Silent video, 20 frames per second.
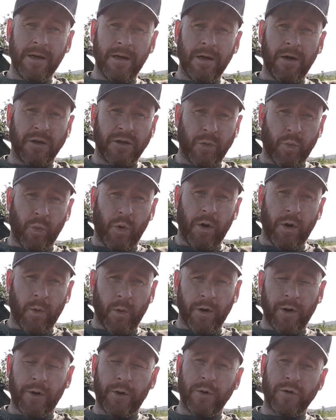Because what I
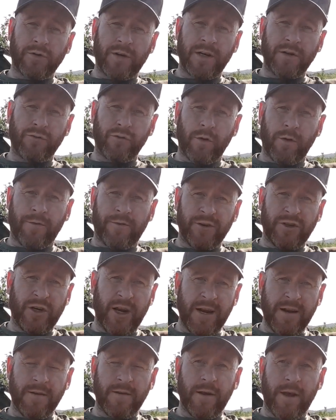want to do is try and draw the fish
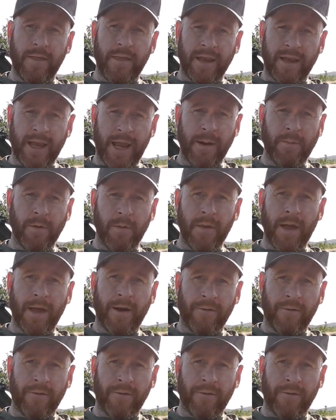in and then keep them there.